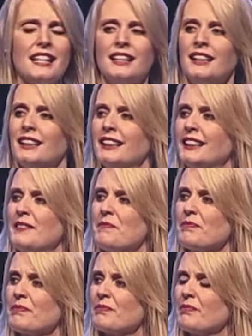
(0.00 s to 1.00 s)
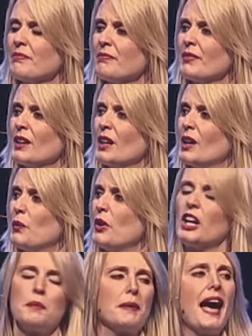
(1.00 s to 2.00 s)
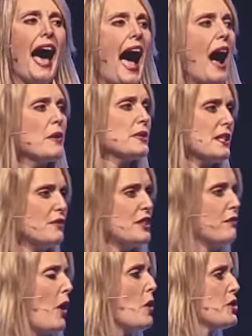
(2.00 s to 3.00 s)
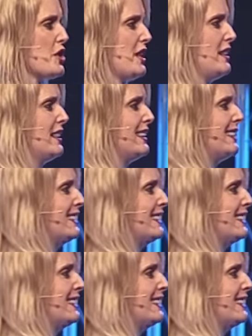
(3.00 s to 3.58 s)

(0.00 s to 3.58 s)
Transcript: and we've got to be a house of devotion.